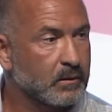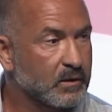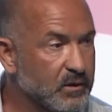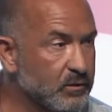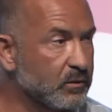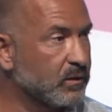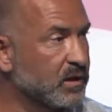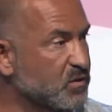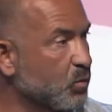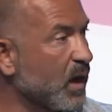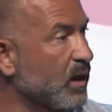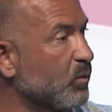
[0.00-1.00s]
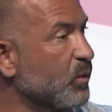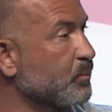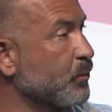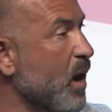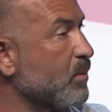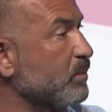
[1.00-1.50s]
You as well would
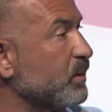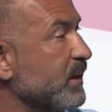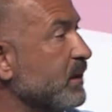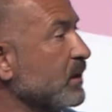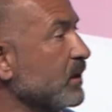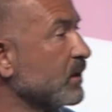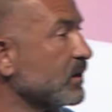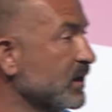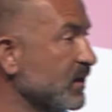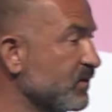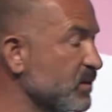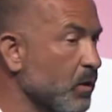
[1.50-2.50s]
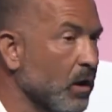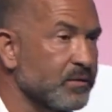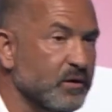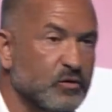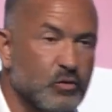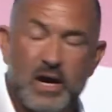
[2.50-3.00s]
probably leave them on the
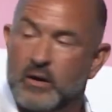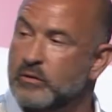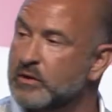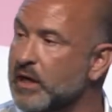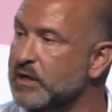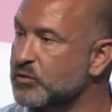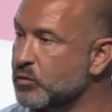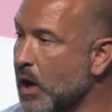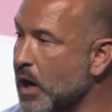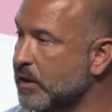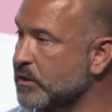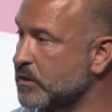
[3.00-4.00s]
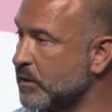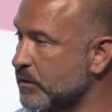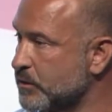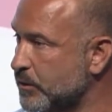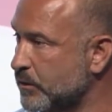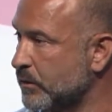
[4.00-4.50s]
ground as rocks
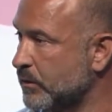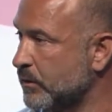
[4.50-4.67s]
too.